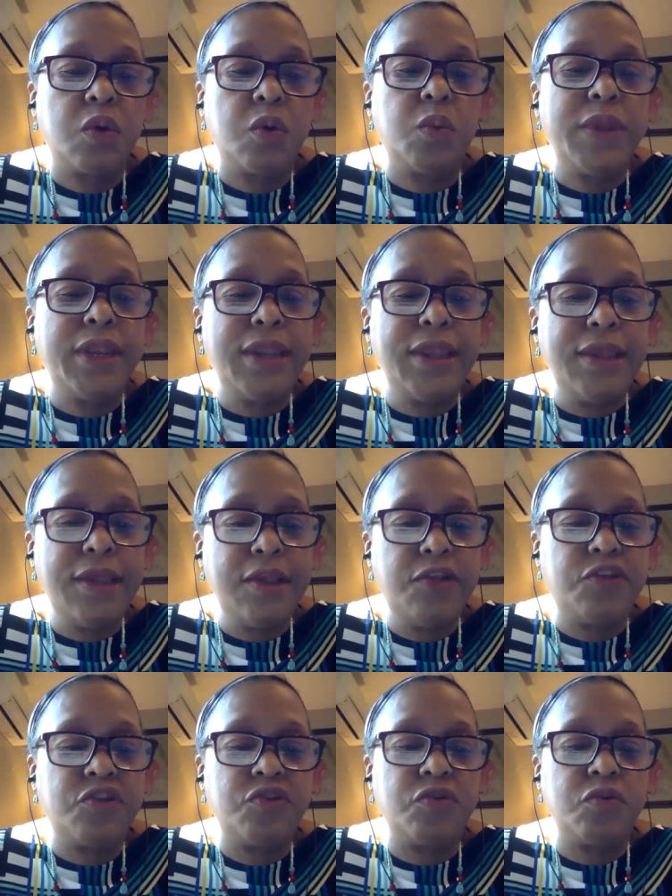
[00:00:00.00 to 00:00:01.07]
we need
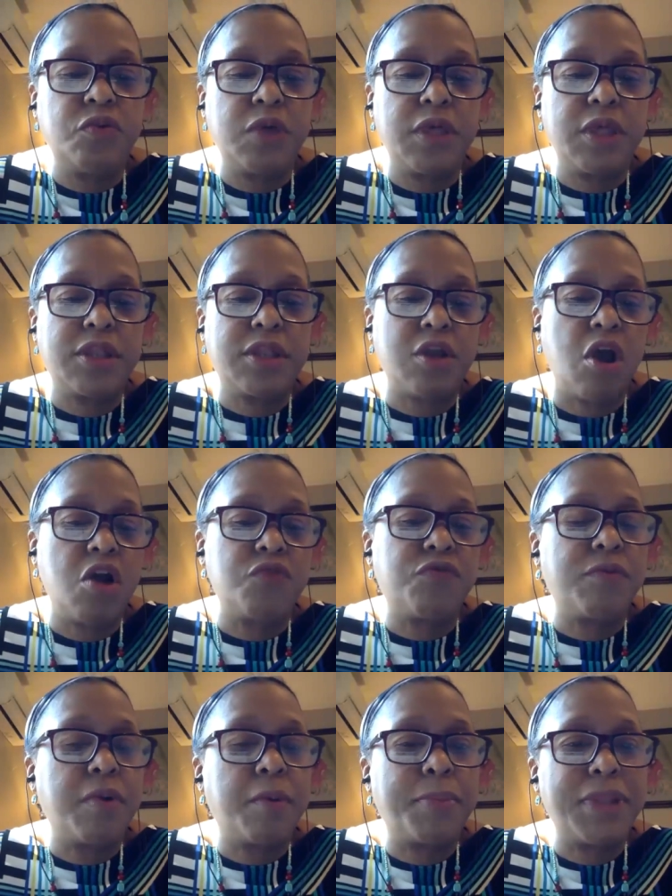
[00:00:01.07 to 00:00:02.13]
to start
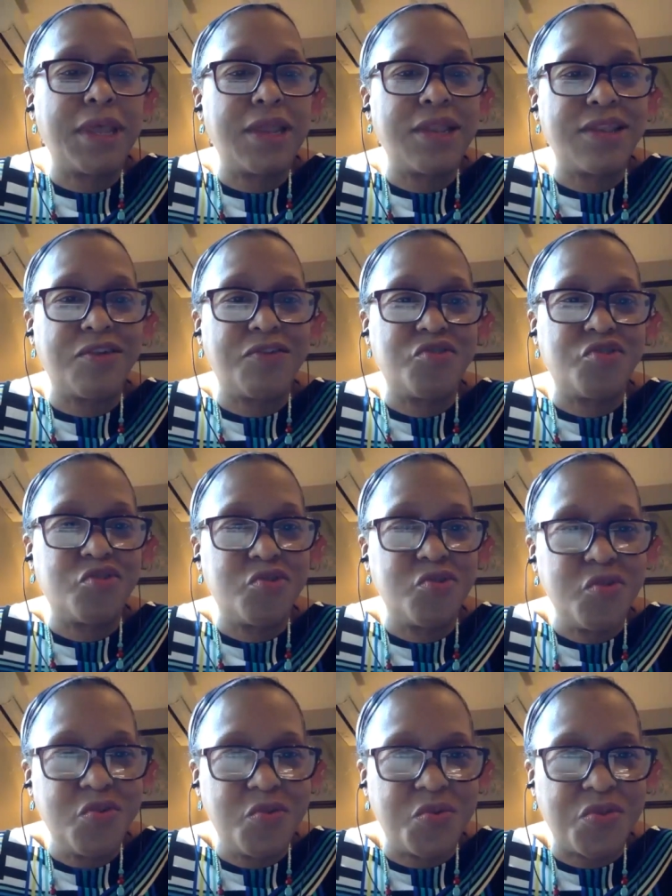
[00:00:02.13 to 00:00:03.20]
from a place of
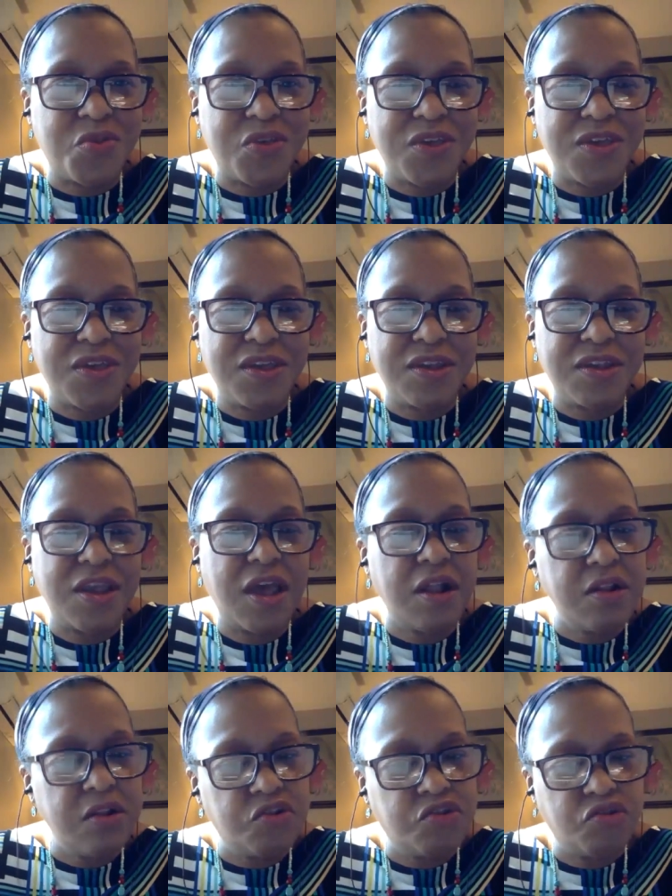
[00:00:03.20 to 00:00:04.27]
truth.
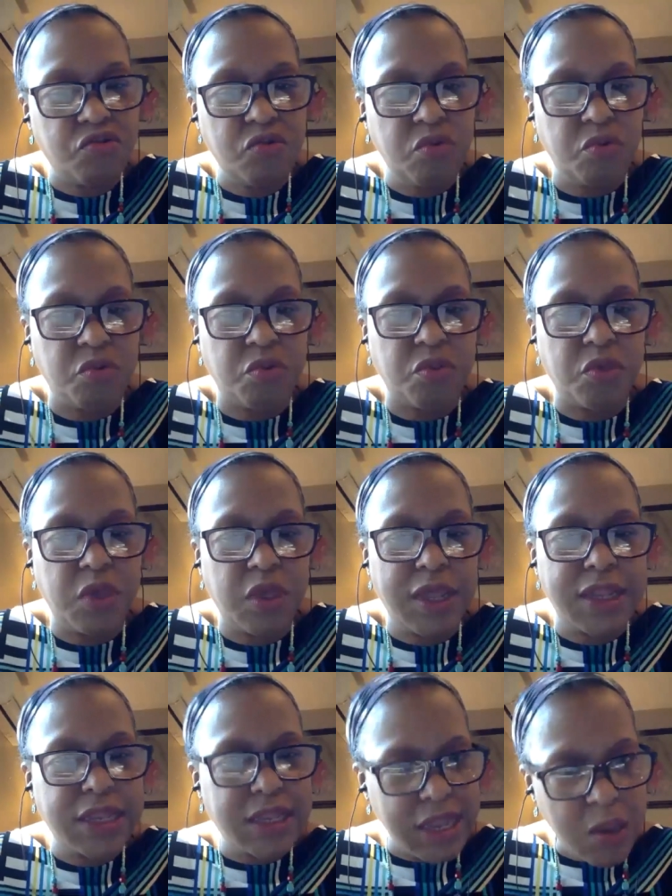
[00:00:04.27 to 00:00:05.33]
Tell the truth.
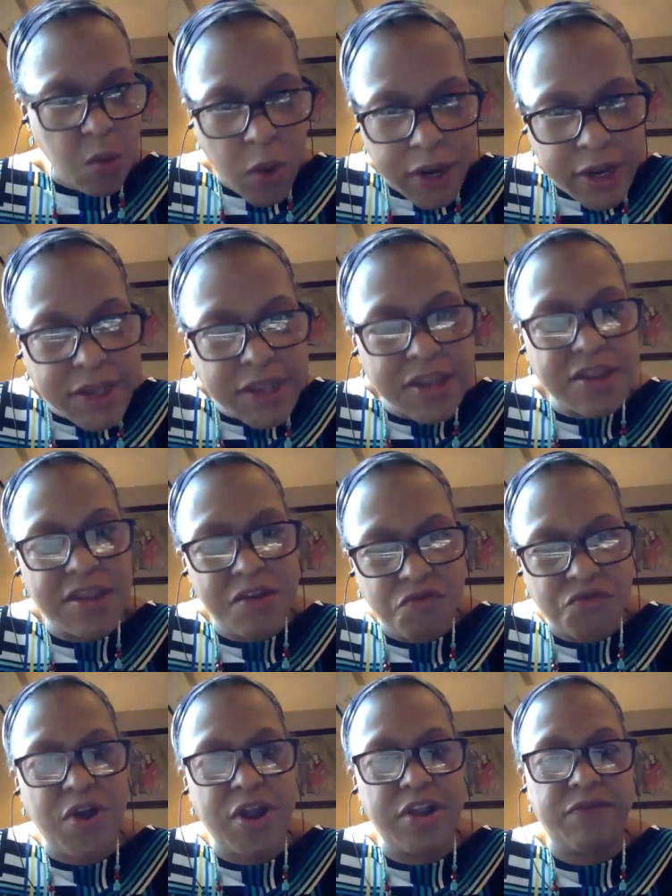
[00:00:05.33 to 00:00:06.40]
See what it's in
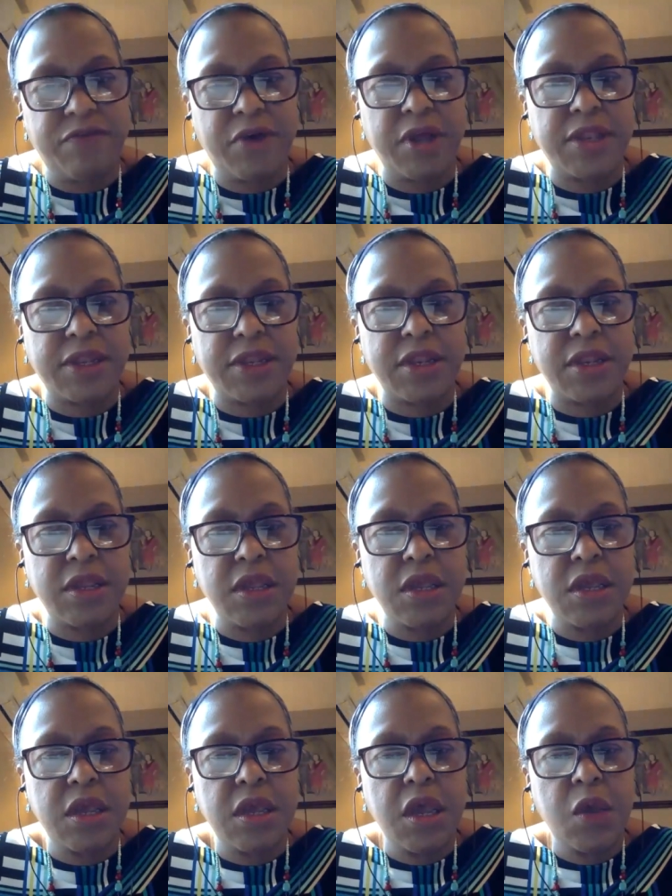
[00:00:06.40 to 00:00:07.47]
front of us.
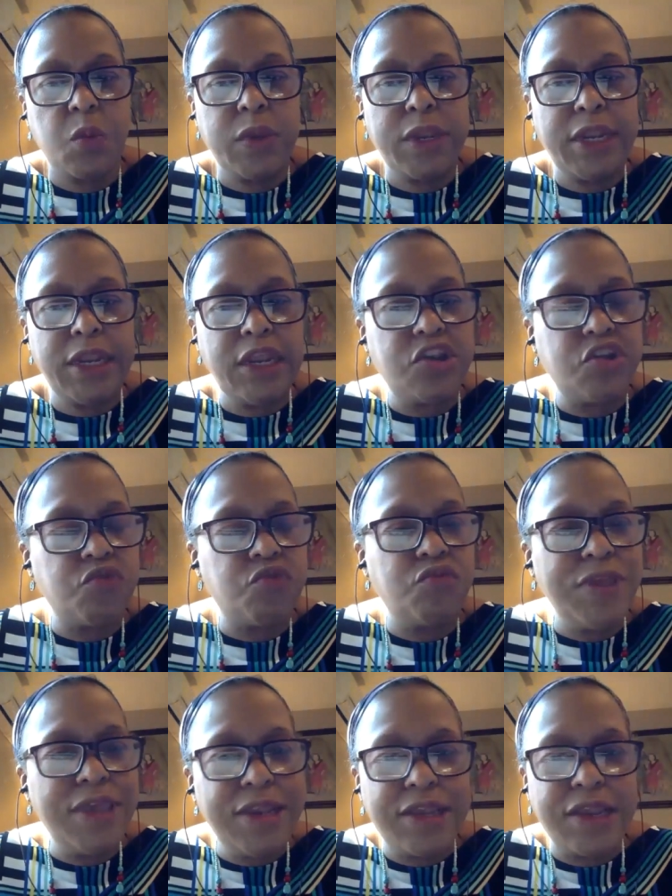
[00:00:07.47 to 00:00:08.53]
We need to
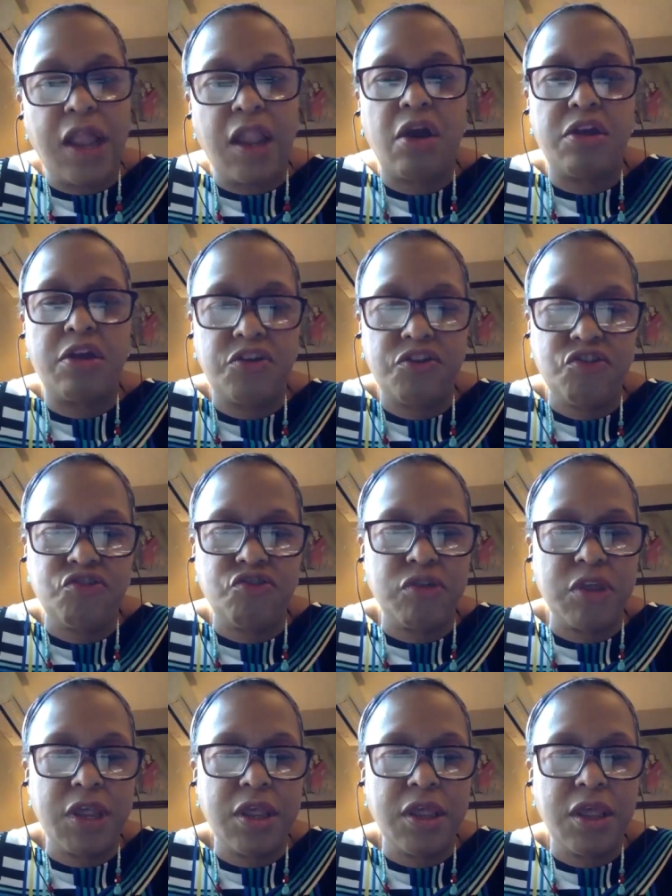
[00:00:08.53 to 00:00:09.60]
retell our
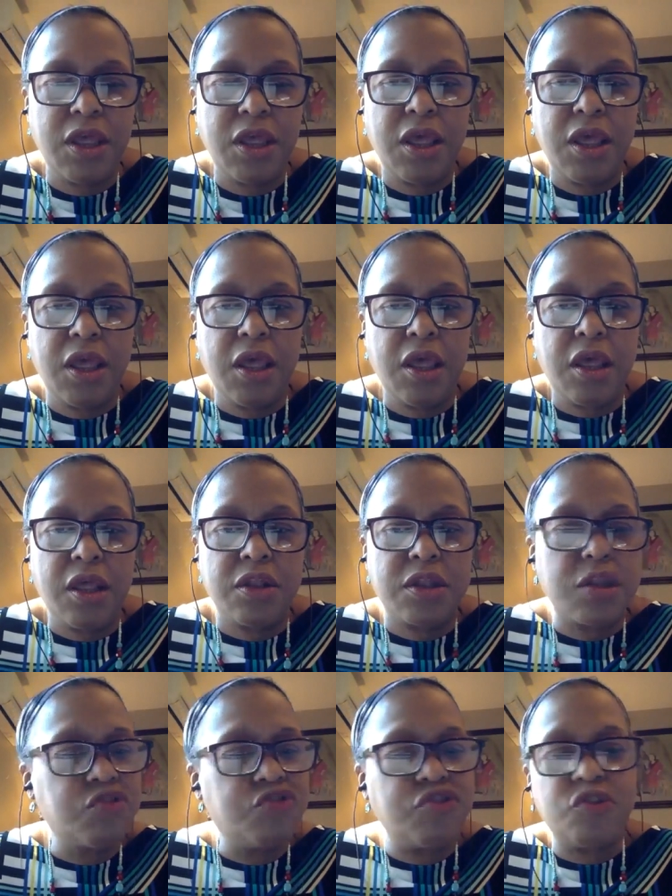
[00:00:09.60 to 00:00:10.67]
history,
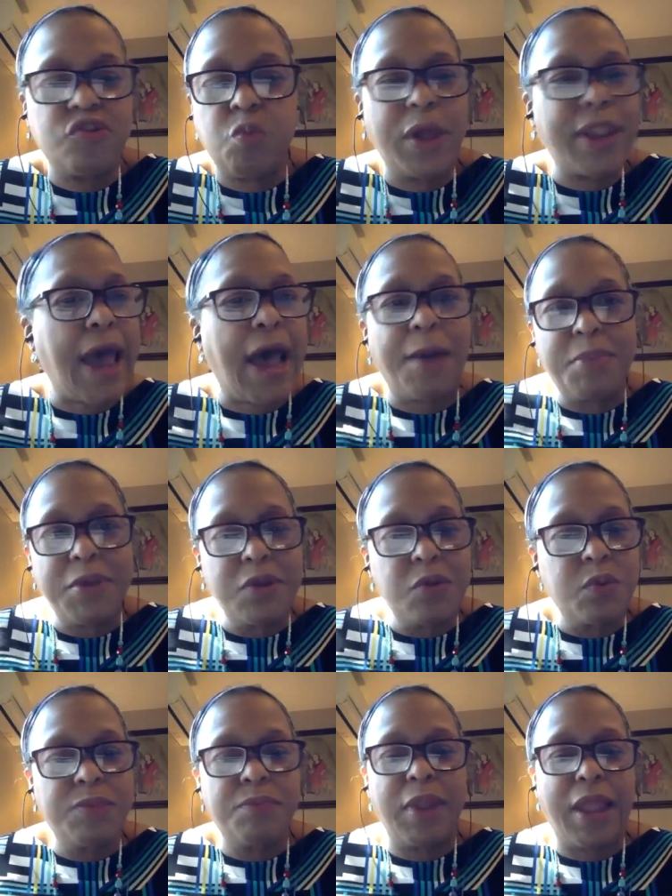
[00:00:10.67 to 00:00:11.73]
such as what happened
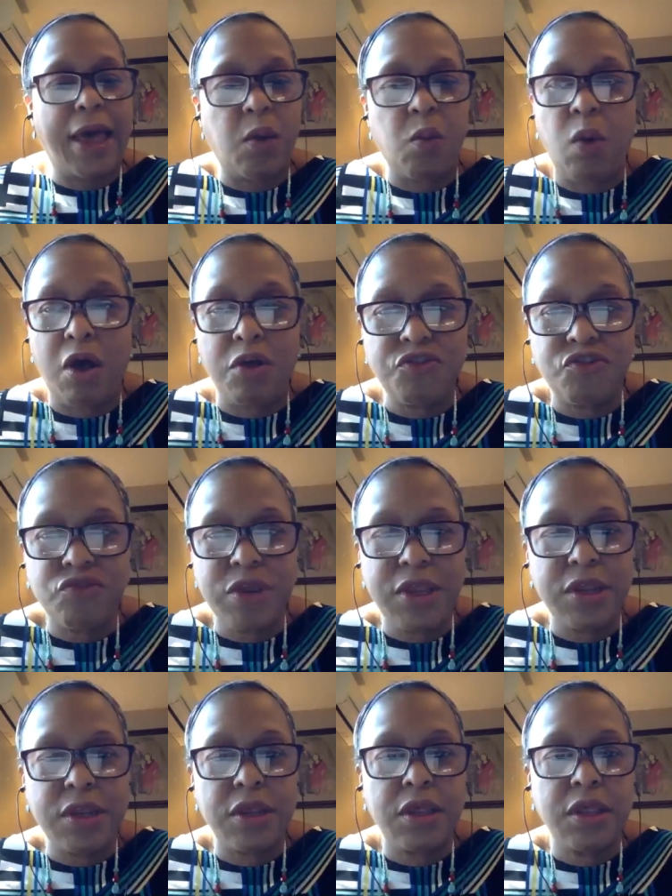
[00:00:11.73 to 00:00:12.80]
with Black Wall
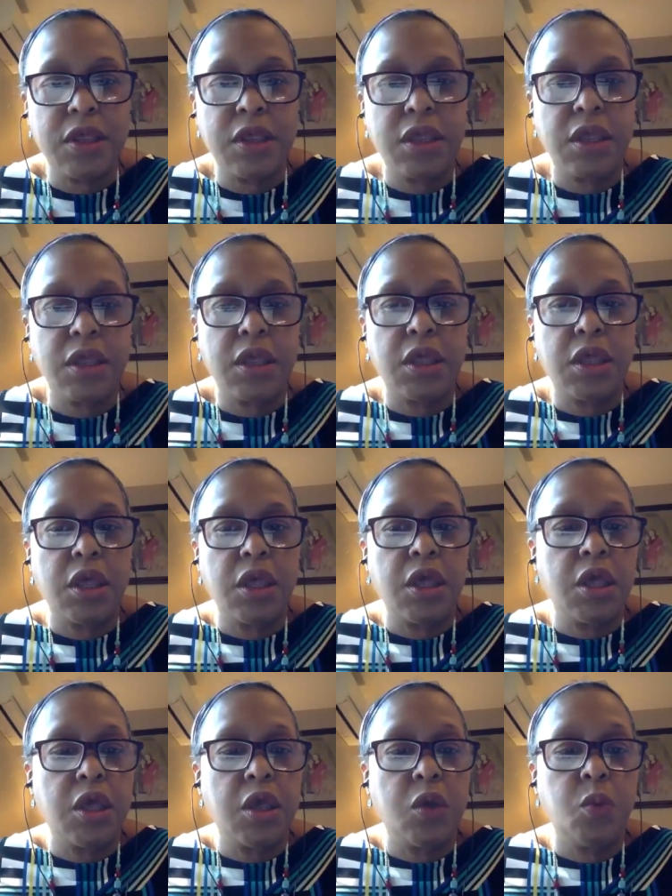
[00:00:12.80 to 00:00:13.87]
Street.
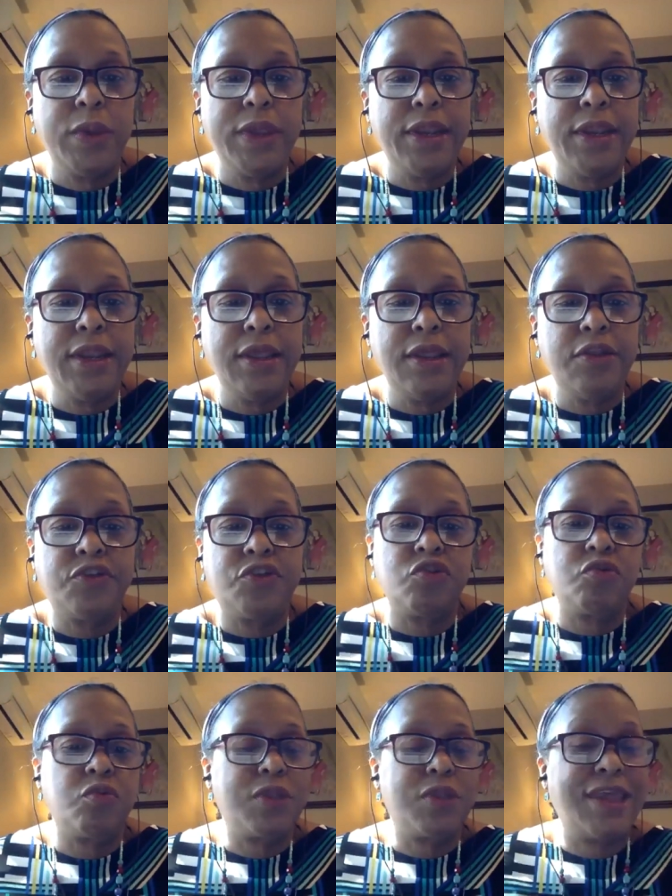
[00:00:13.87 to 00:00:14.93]
We need
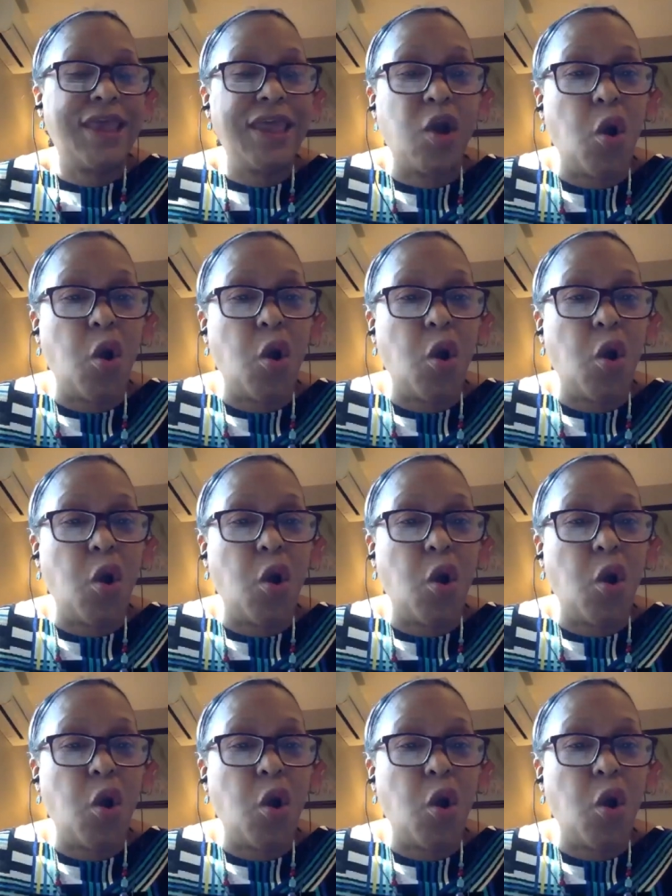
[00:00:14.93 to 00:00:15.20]
to take